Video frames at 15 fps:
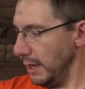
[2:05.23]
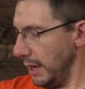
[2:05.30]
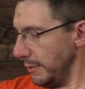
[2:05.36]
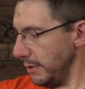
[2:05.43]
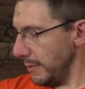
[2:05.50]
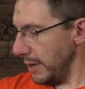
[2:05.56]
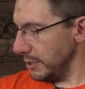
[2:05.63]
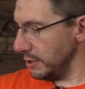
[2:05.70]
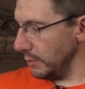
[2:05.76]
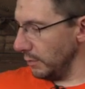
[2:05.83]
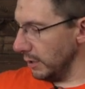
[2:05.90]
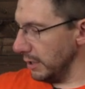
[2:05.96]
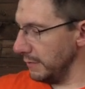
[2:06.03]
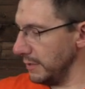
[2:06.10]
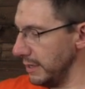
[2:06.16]
I would imagine
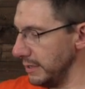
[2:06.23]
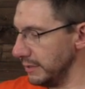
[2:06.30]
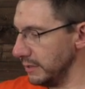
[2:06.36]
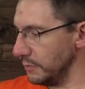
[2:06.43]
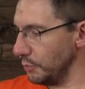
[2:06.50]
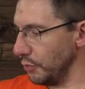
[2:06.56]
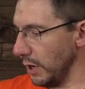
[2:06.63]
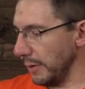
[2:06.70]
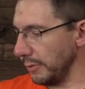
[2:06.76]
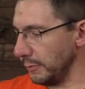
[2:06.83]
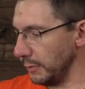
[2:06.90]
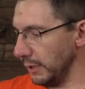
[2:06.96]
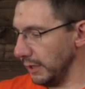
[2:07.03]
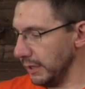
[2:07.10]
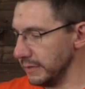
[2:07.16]
one of these is
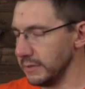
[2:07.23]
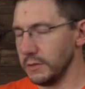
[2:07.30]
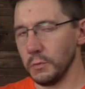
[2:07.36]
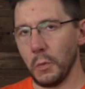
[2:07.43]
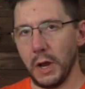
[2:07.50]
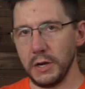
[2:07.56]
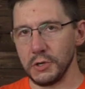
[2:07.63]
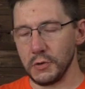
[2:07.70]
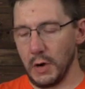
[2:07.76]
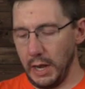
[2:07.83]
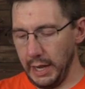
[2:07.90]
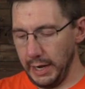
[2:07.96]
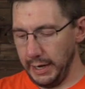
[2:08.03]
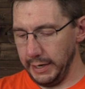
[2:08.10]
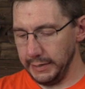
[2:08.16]
probably, because it's wet
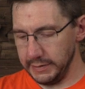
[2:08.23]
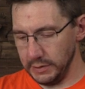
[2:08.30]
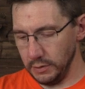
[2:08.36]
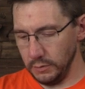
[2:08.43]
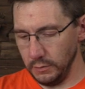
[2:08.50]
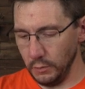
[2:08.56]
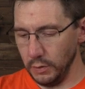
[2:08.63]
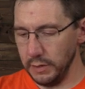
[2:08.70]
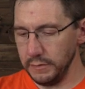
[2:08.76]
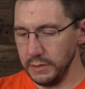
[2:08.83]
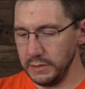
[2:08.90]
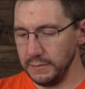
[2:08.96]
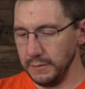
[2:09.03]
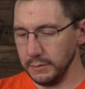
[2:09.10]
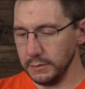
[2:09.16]
dry, so one of
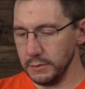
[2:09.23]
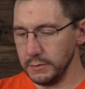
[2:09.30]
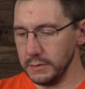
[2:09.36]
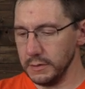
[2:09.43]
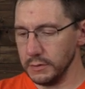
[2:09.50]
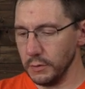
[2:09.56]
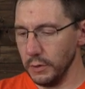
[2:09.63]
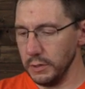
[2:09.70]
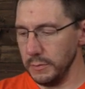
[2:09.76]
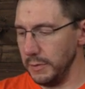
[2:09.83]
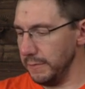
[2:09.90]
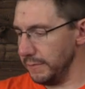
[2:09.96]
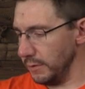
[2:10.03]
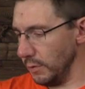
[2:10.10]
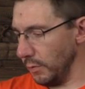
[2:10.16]
these filters is going to be
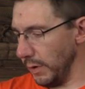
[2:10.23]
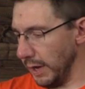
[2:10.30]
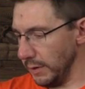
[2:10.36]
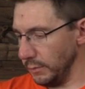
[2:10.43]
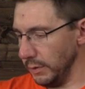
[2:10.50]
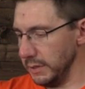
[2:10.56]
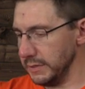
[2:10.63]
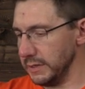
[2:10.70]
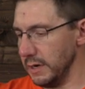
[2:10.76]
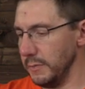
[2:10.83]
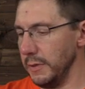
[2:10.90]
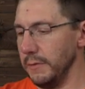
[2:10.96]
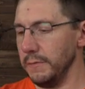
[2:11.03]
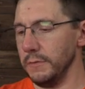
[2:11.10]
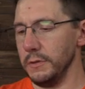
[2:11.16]
for the wet, one is going to
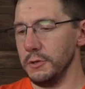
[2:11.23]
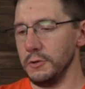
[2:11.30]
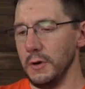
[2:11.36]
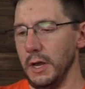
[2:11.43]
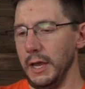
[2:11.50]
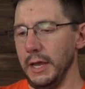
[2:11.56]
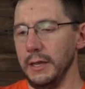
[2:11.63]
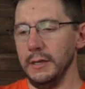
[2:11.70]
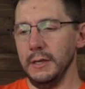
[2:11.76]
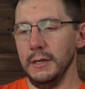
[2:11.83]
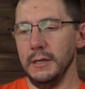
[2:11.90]
be for the dry.